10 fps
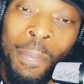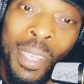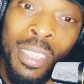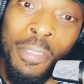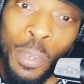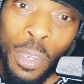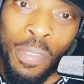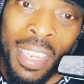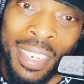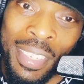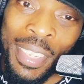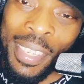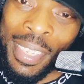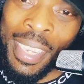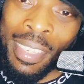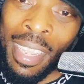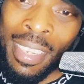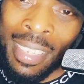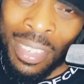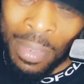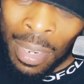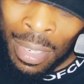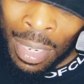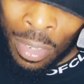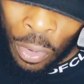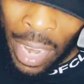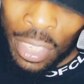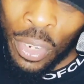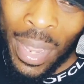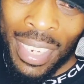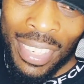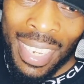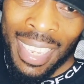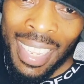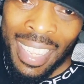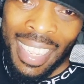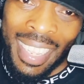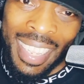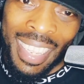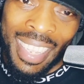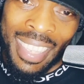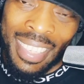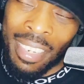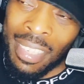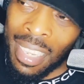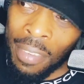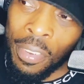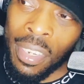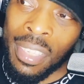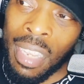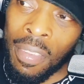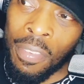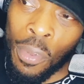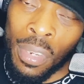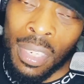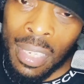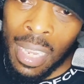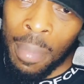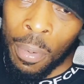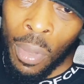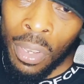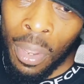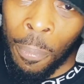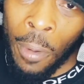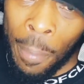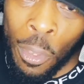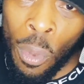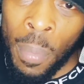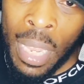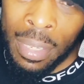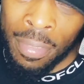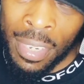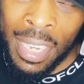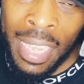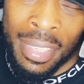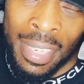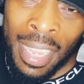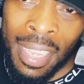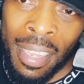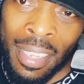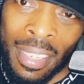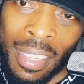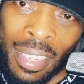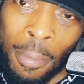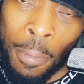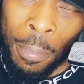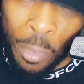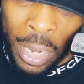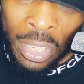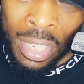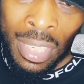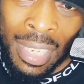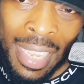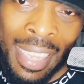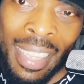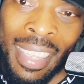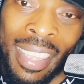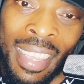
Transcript: because the food you've eaten is crashed your energy, instead of sitting in front of the TV, falling asleep and whatnot, prep your meals for the next day. Preparation is key.